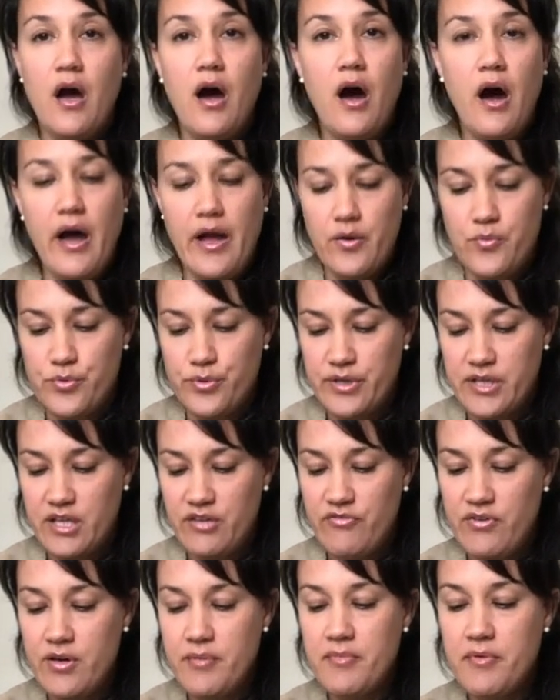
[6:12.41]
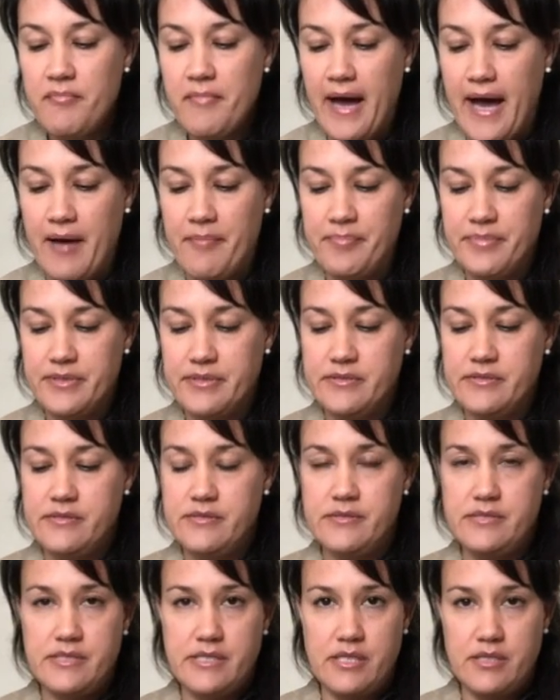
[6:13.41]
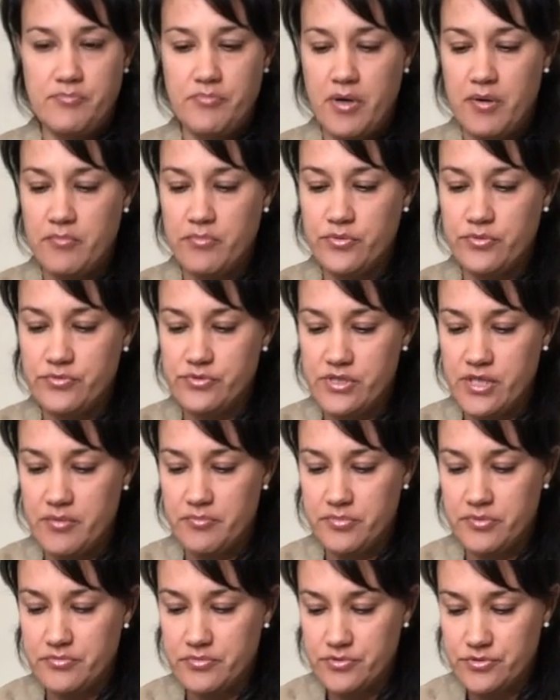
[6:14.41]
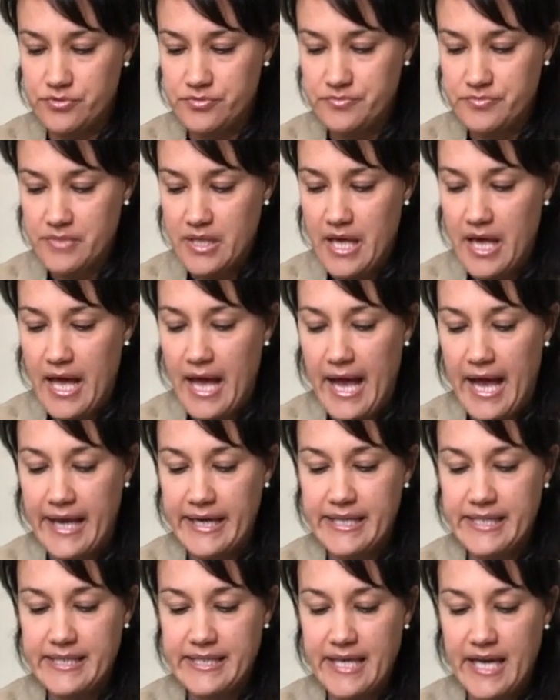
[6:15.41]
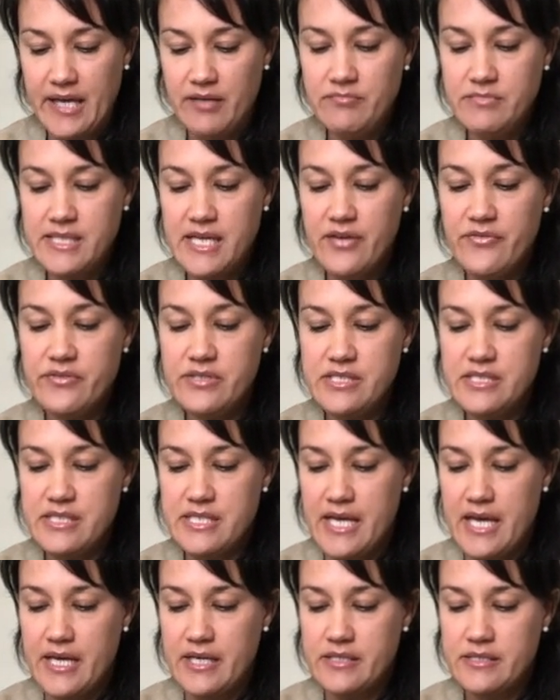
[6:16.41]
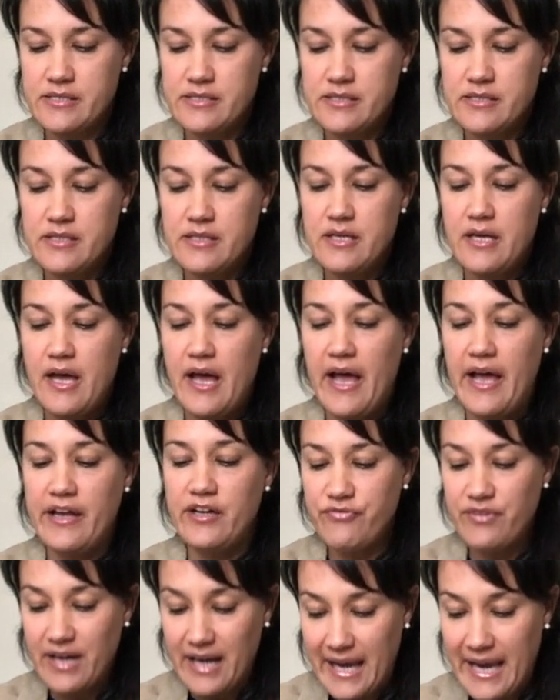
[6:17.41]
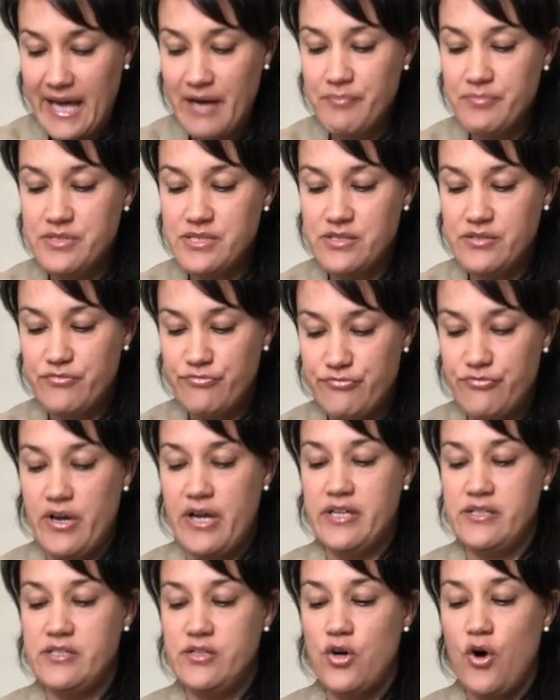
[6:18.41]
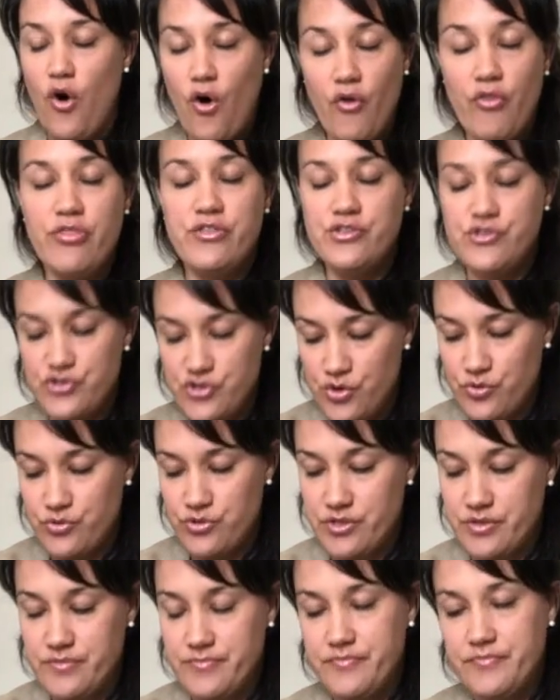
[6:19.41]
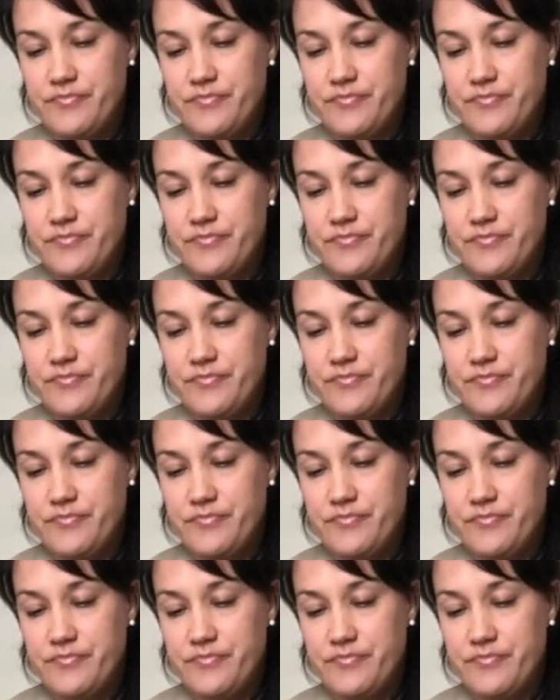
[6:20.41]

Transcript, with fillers: I will give him a map, said Bumble Dumble, and he came down the stairs and clapped Fred on the shoulder.